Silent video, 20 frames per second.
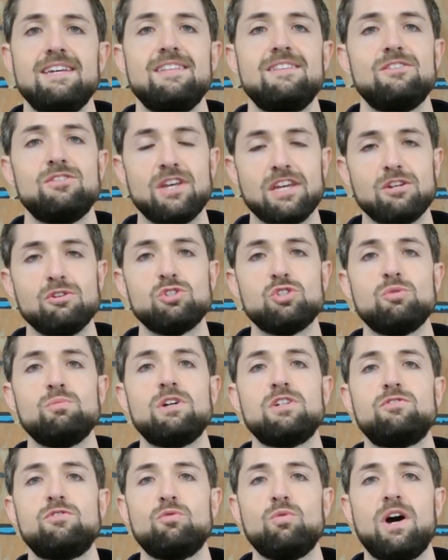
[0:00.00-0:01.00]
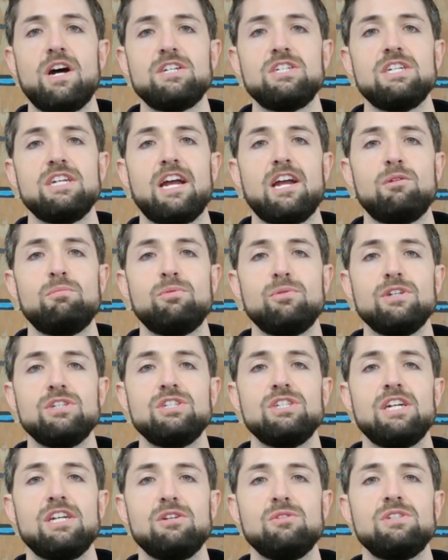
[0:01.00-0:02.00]
Thank you so much for watching. I
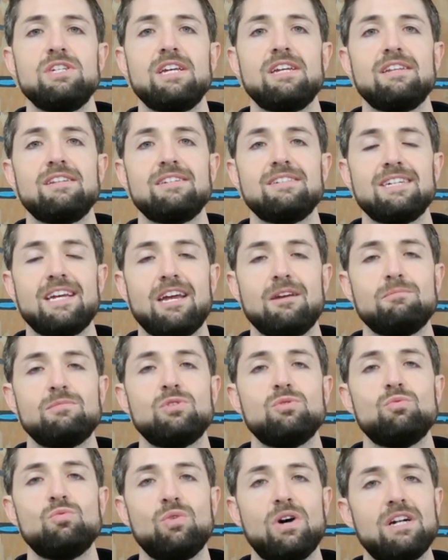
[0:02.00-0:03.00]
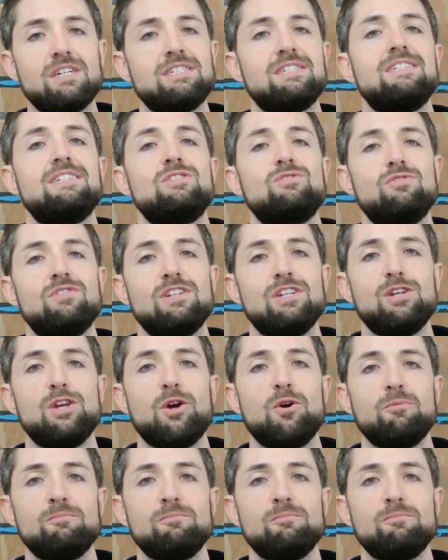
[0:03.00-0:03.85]
appreciate you taking the time to watch this video.